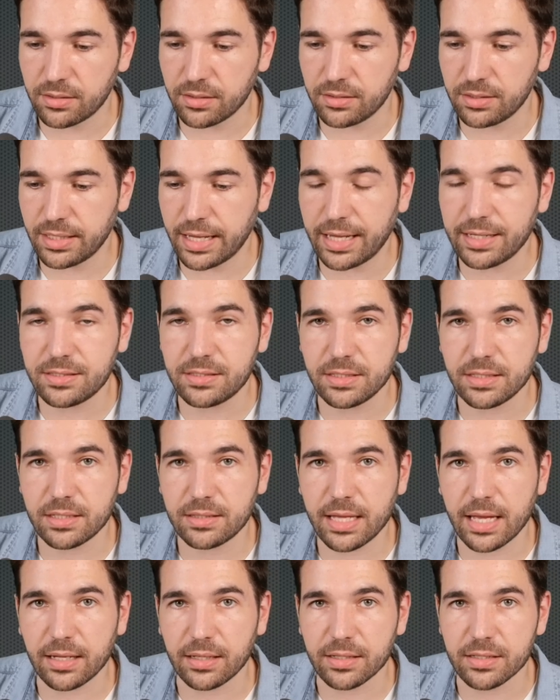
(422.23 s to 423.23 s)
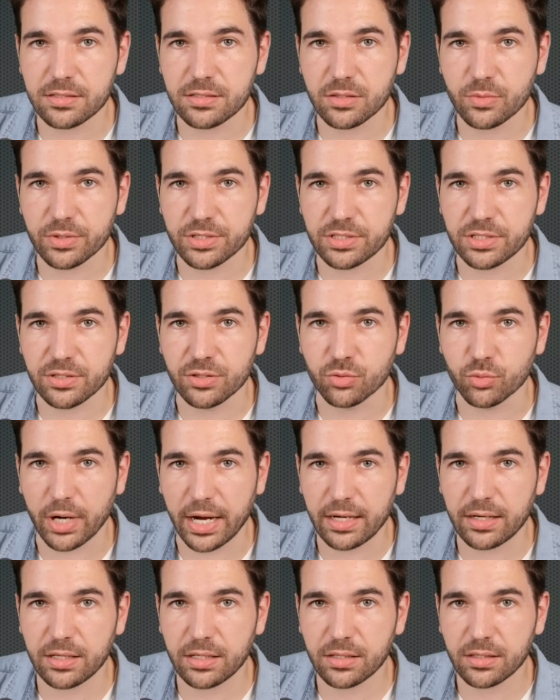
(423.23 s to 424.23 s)
the idea that Lizzo is
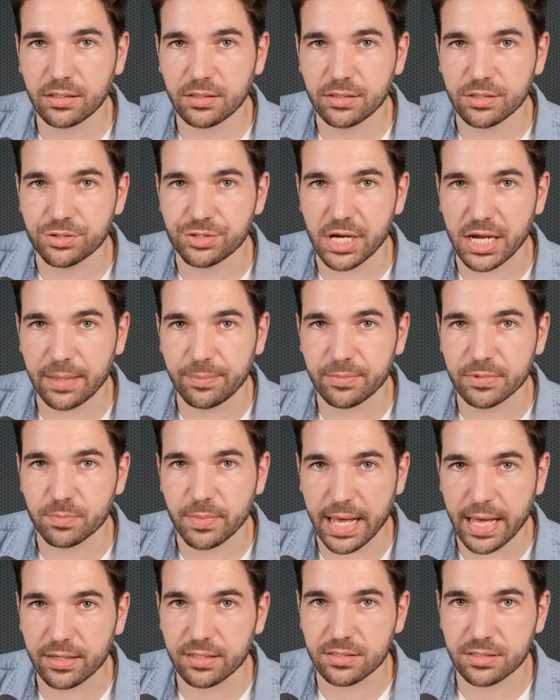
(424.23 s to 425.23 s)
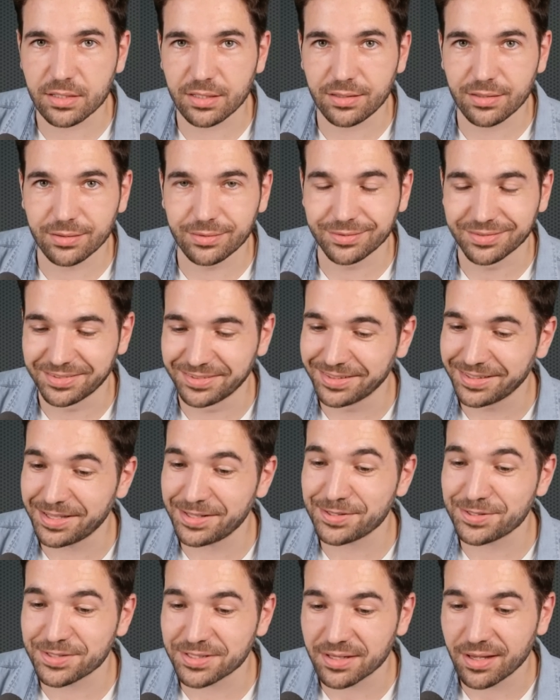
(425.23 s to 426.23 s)
degrading James Madison
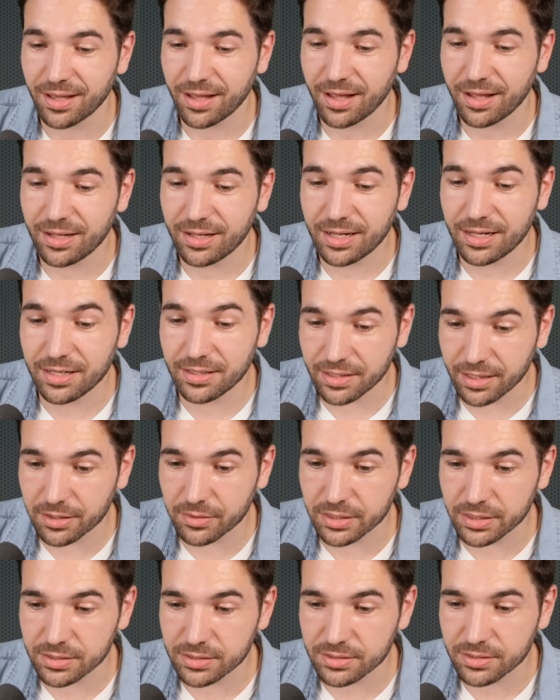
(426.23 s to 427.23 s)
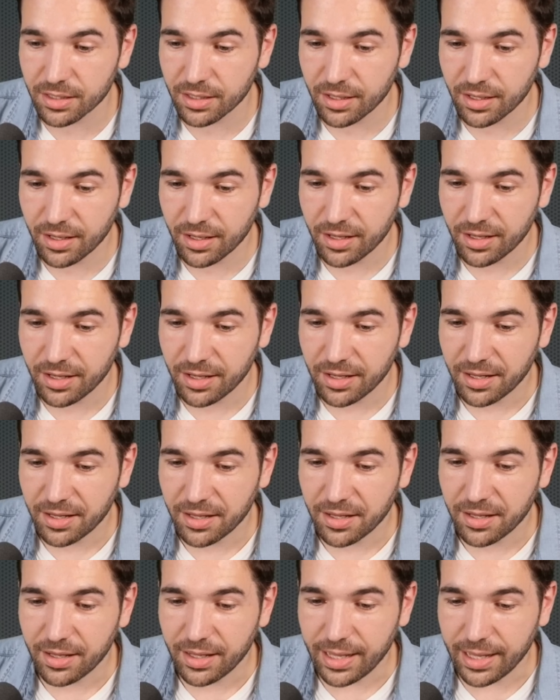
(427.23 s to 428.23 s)
is hilarious.
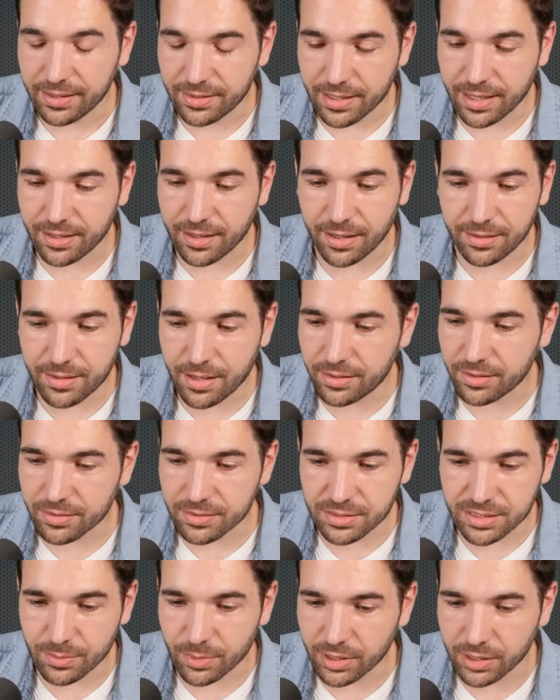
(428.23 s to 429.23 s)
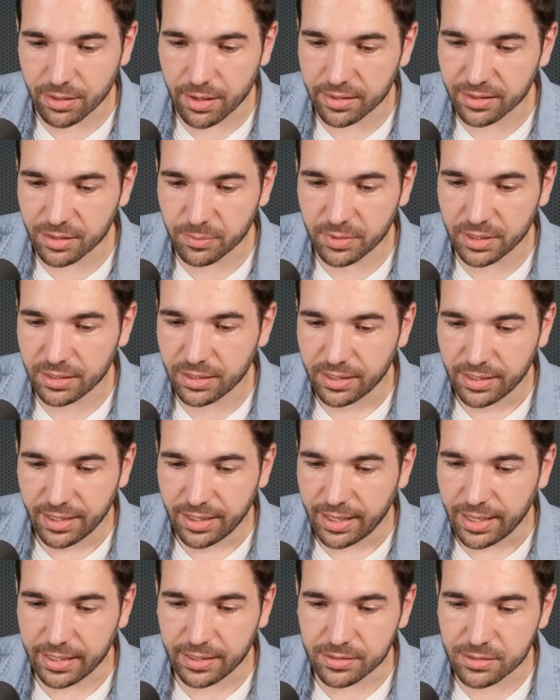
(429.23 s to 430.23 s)
And then another similar argument,
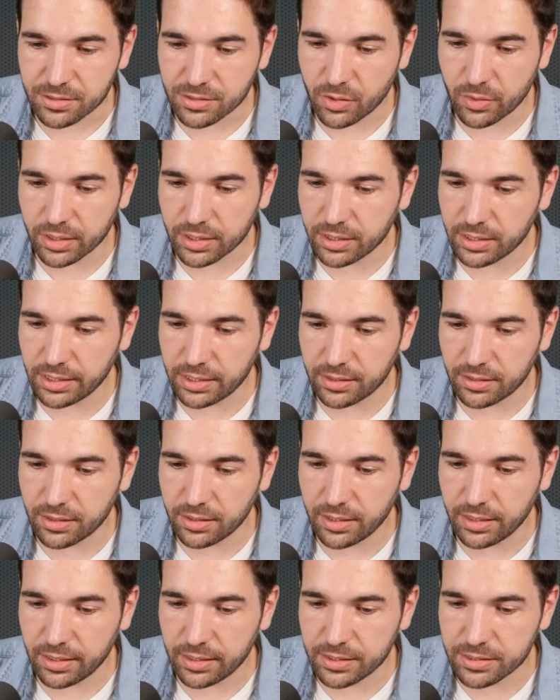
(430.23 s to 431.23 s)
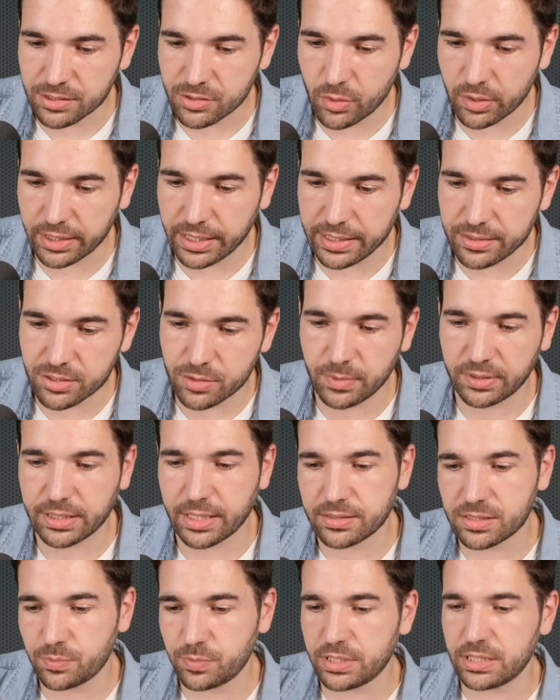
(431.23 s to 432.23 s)
a historic instrument
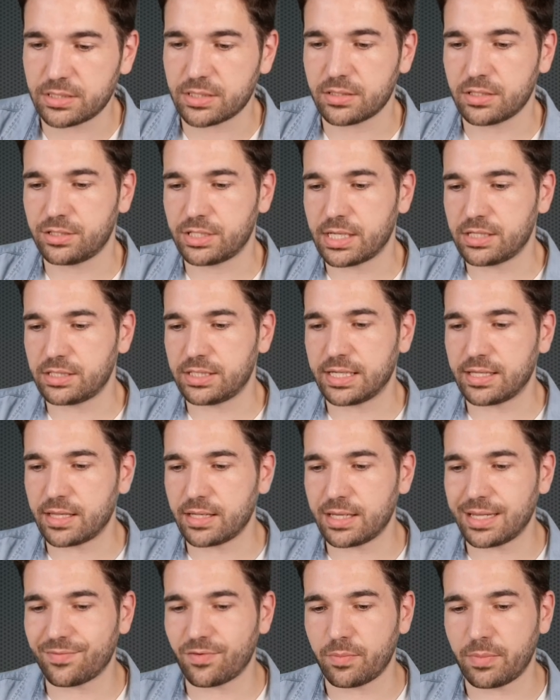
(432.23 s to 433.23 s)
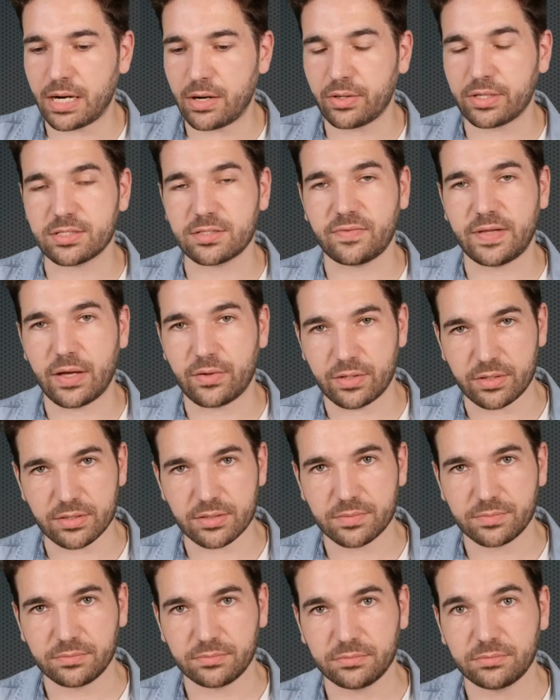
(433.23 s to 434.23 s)
that speaks to the gentility of America's
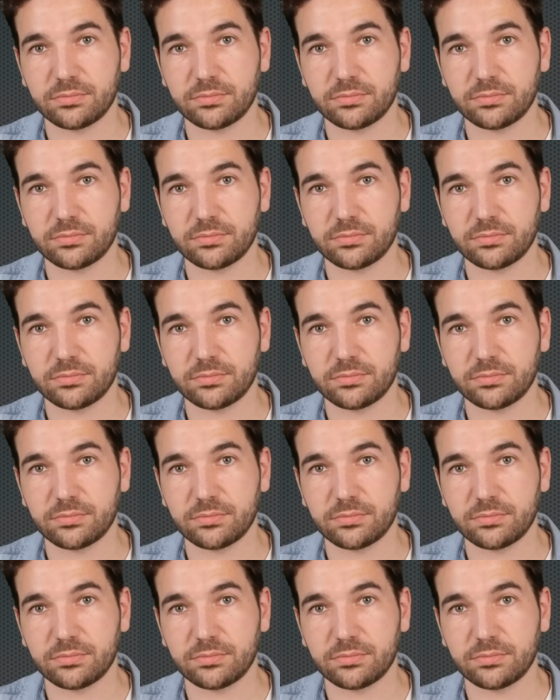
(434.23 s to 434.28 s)
founders.